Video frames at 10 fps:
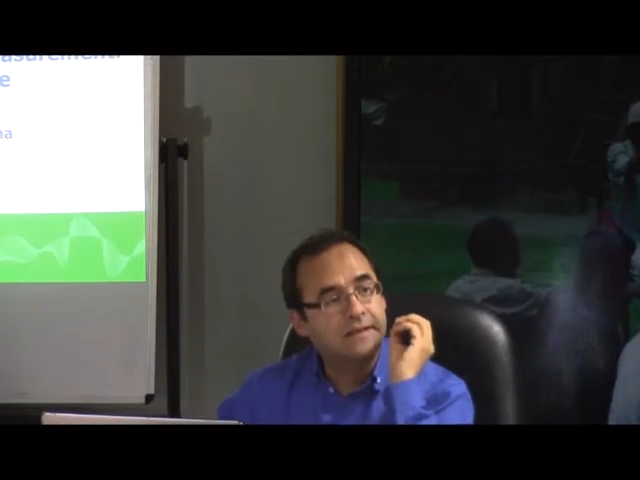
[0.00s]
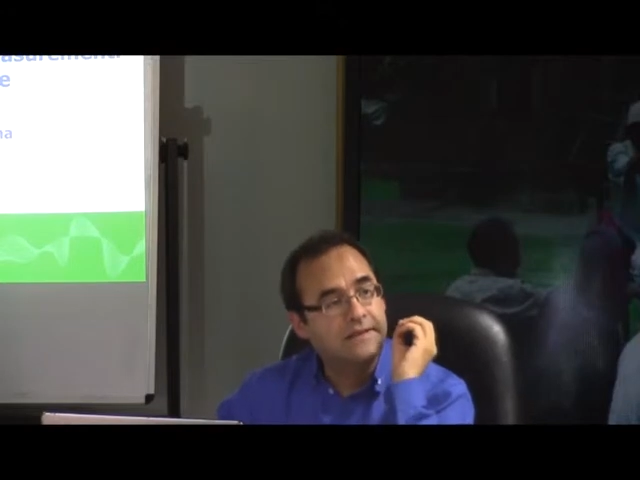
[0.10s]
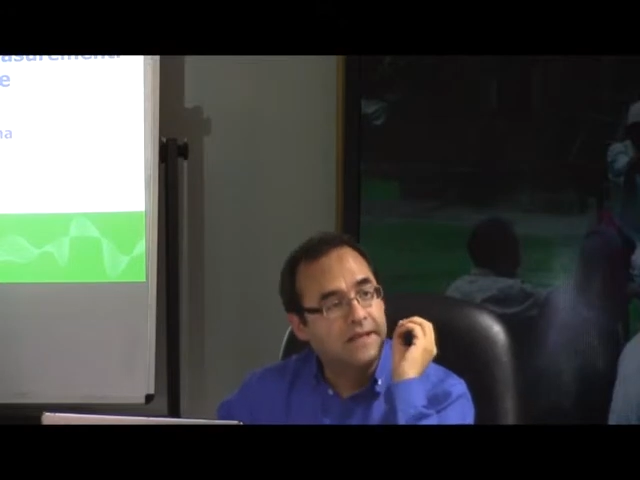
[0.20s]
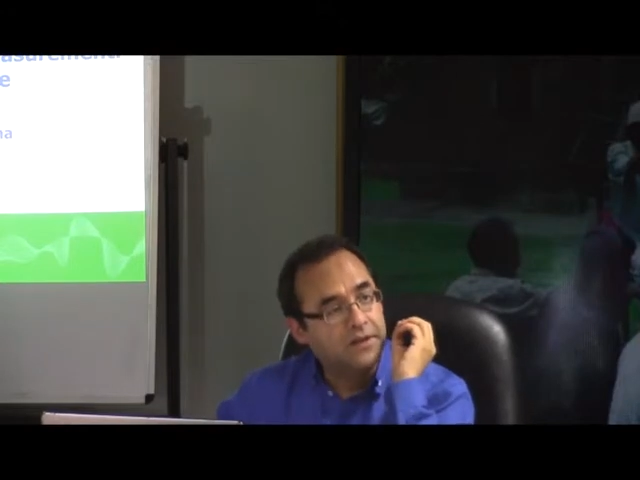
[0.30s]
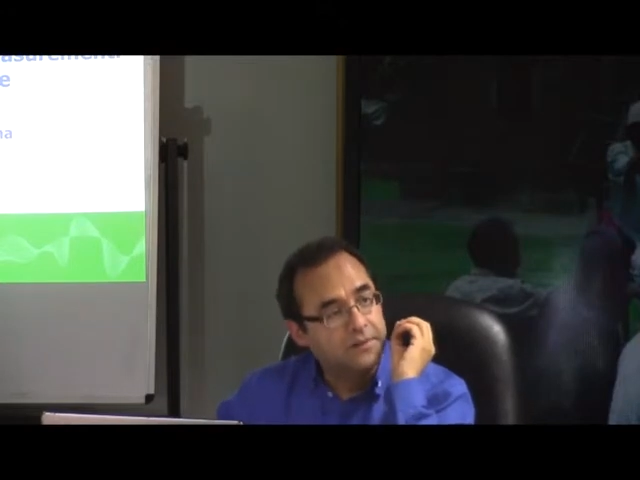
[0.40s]

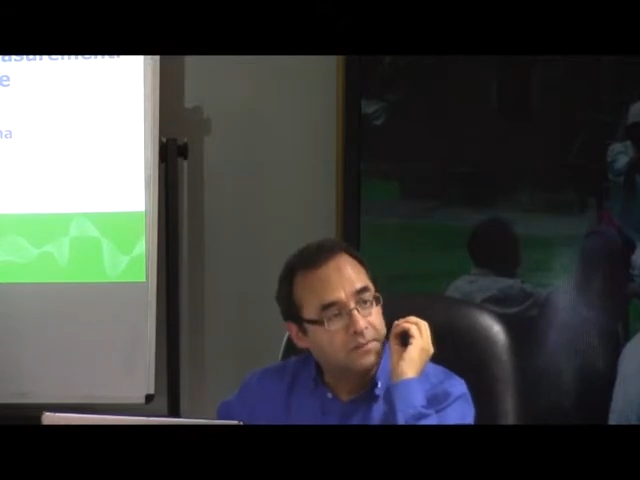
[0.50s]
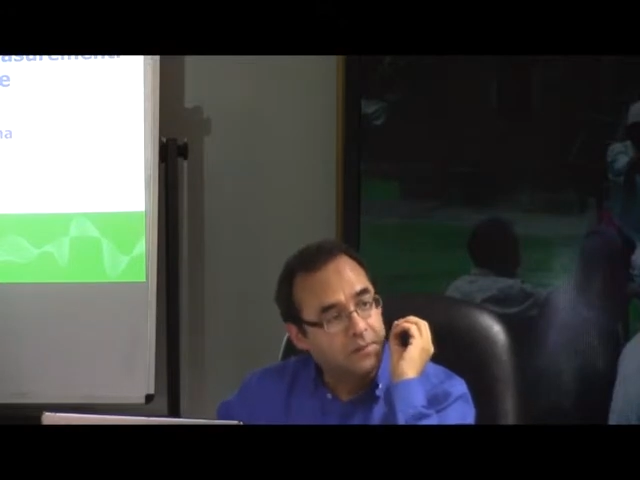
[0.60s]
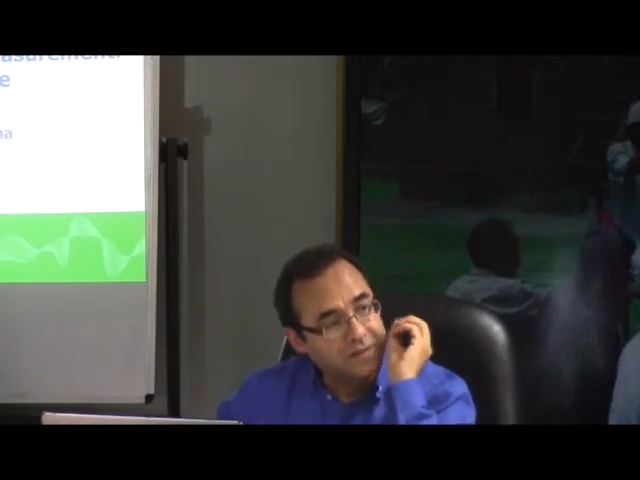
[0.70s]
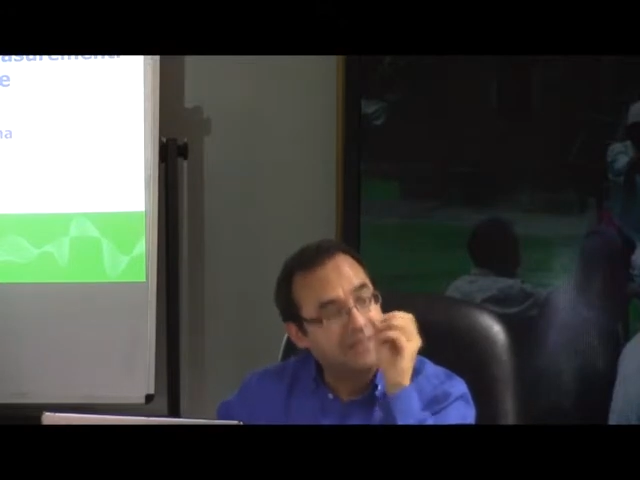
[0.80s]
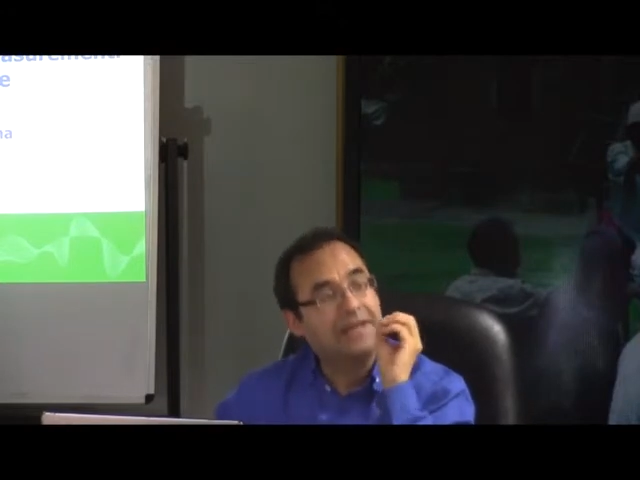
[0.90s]
the
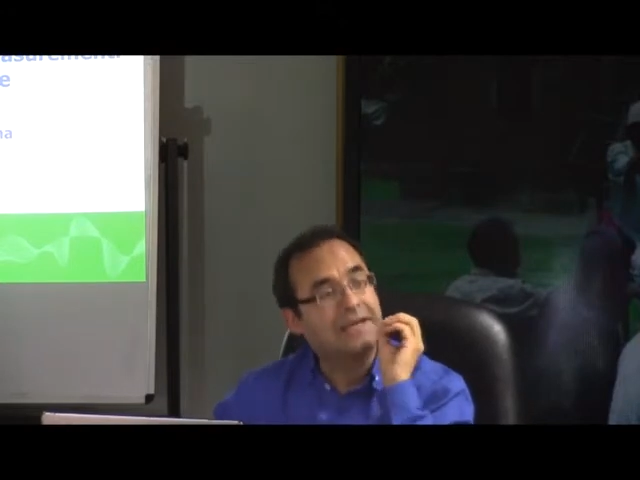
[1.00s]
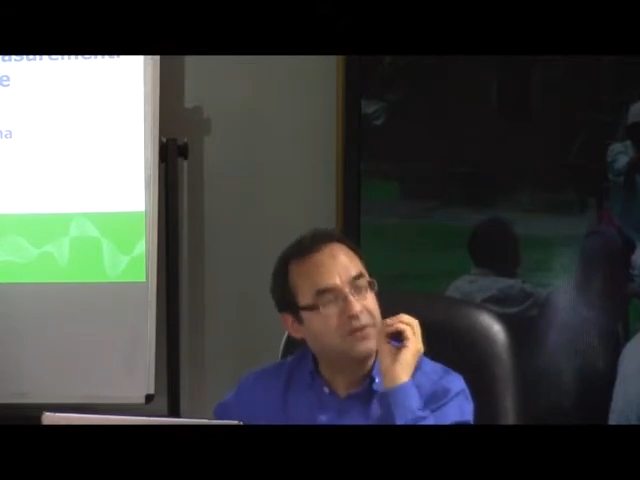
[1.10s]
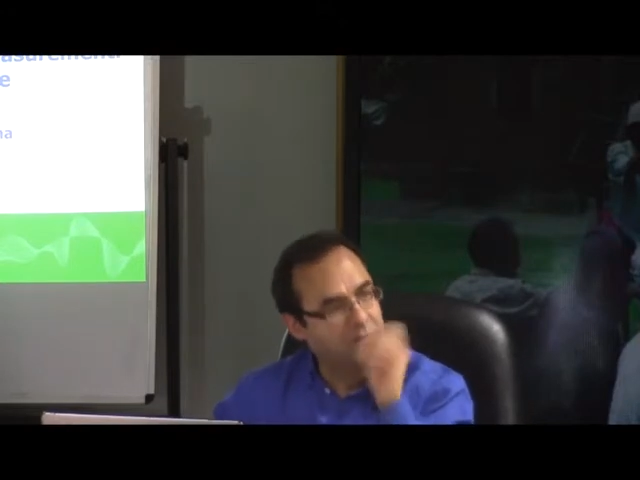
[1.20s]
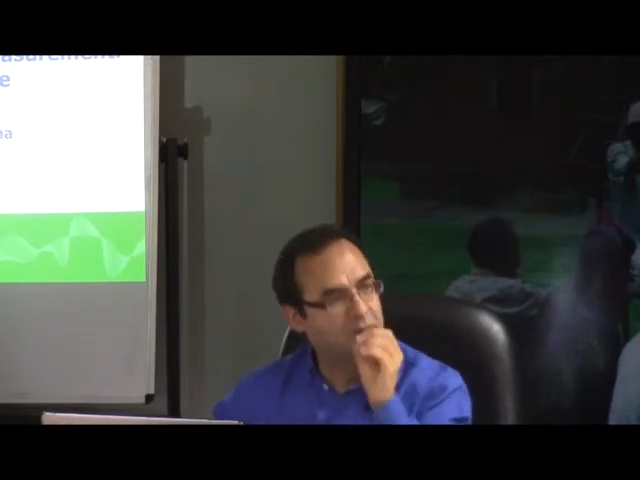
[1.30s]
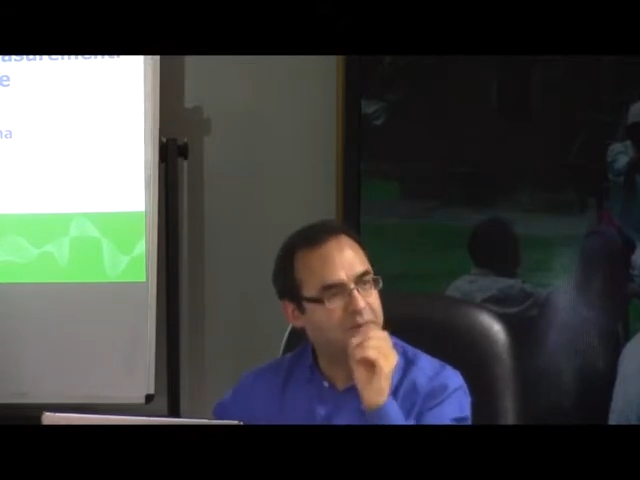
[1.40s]
political
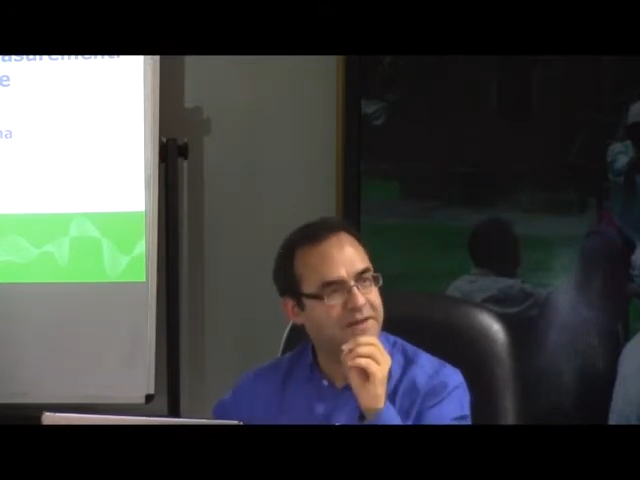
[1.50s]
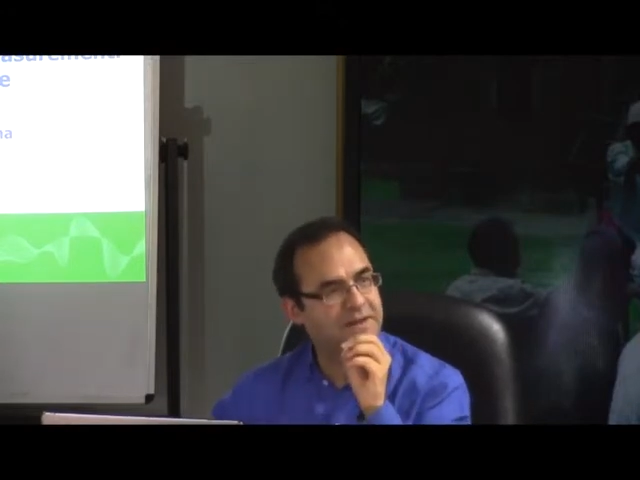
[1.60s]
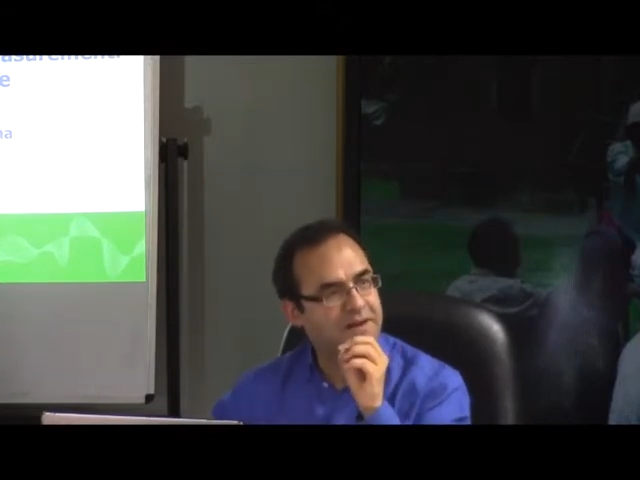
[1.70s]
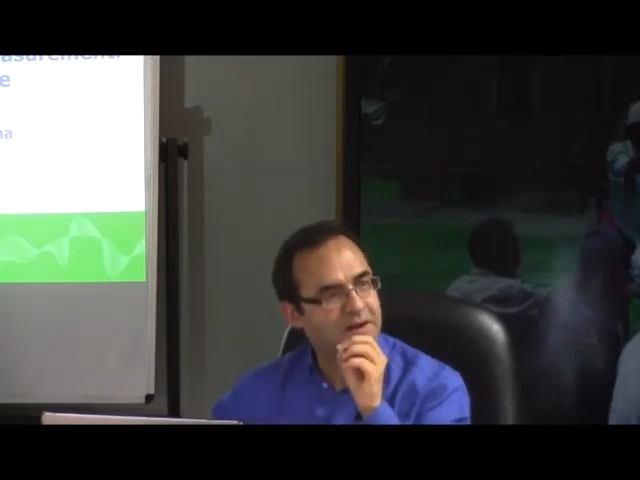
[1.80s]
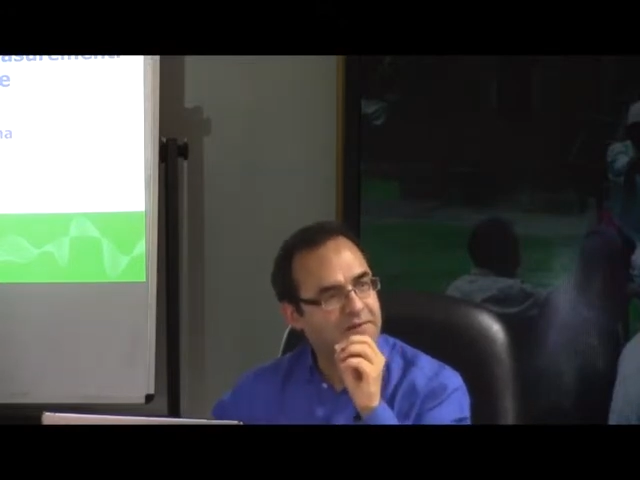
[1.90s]
economy
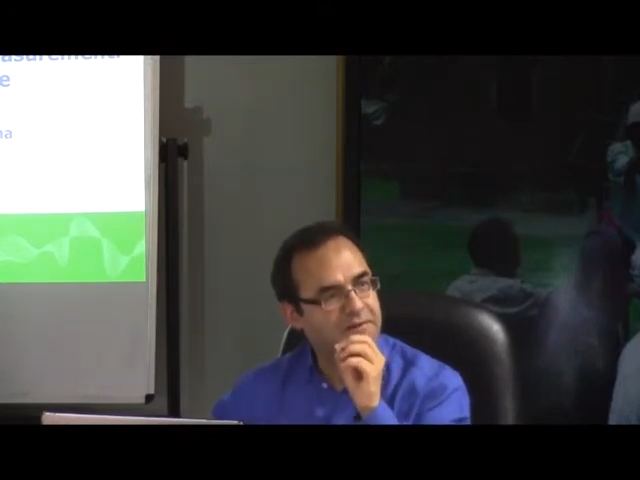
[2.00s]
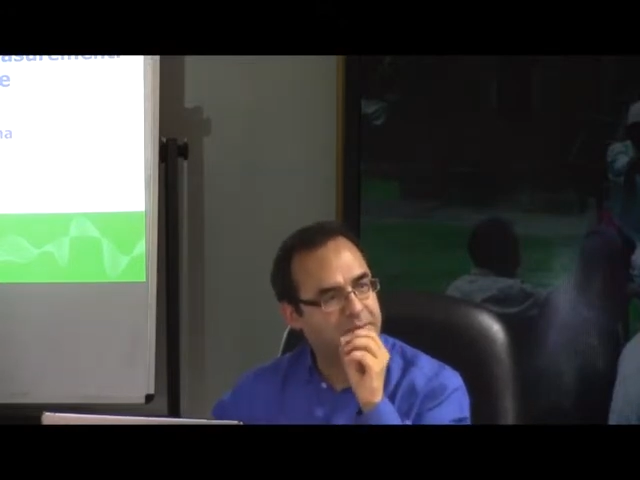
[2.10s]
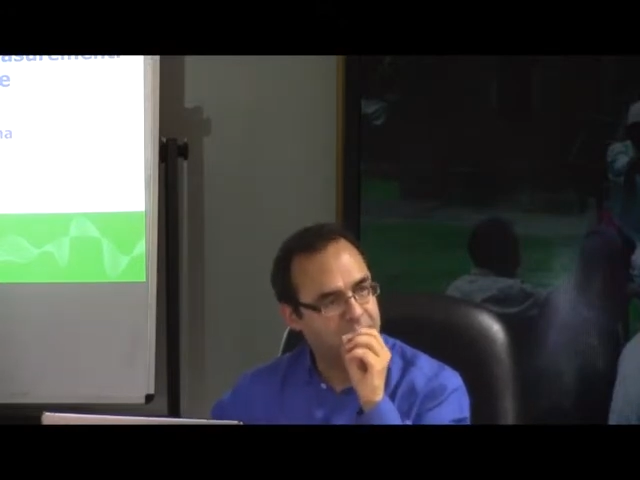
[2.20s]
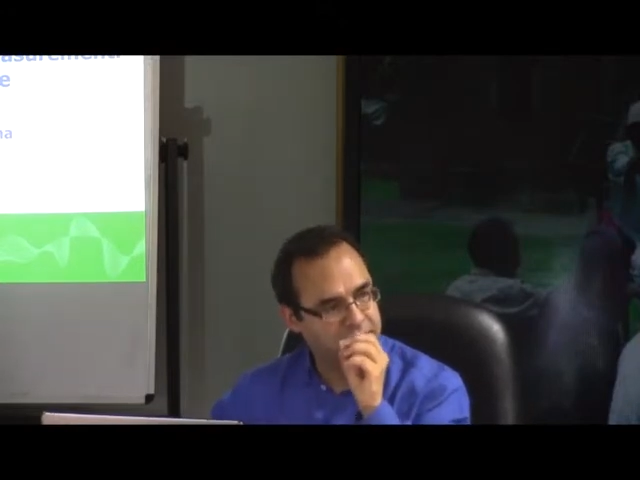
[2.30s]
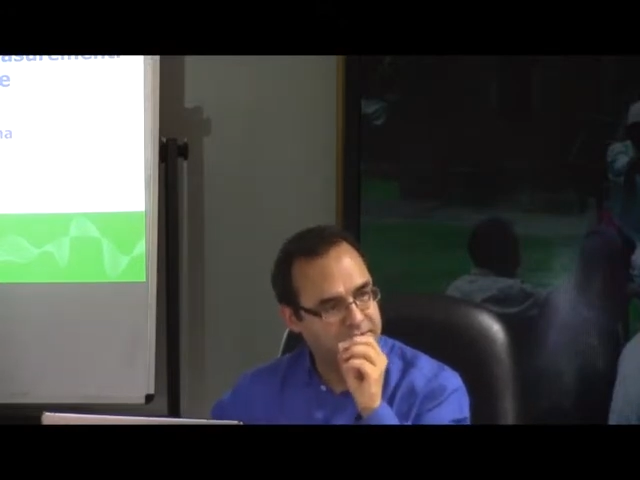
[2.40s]
of the
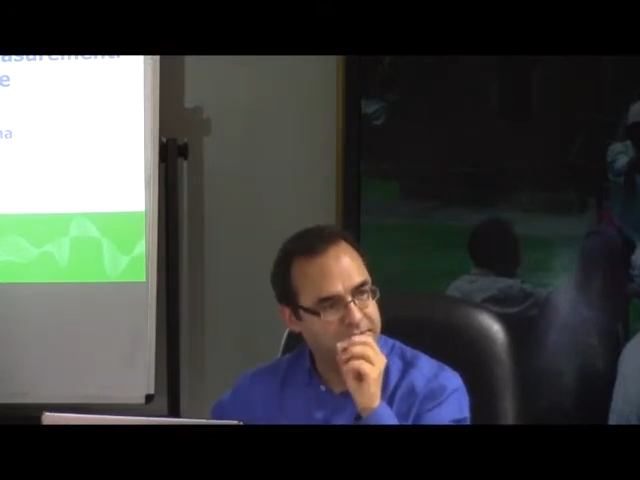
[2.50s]
process,